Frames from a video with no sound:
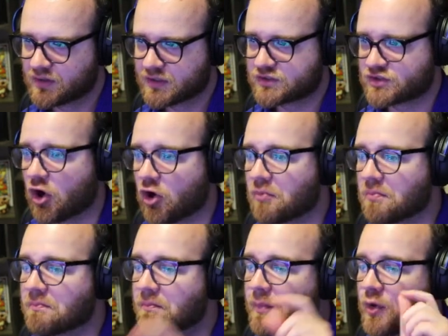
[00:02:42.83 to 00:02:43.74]
So
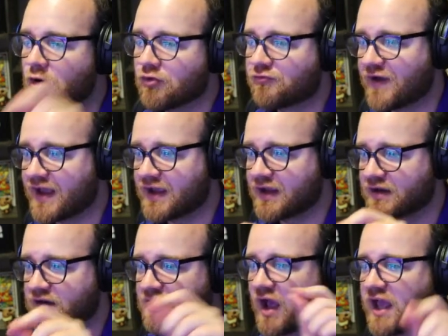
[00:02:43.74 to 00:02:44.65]
moving
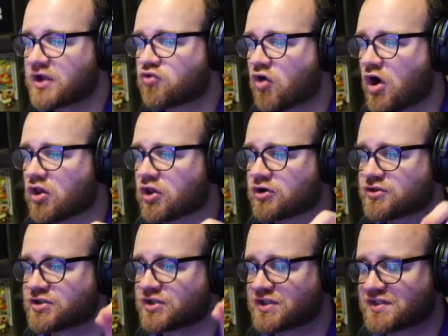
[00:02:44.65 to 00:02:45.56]
Nightcrawler
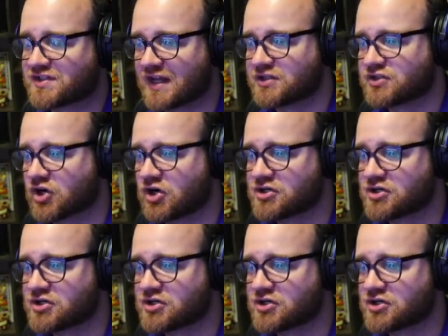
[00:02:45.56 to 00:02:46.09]
to the center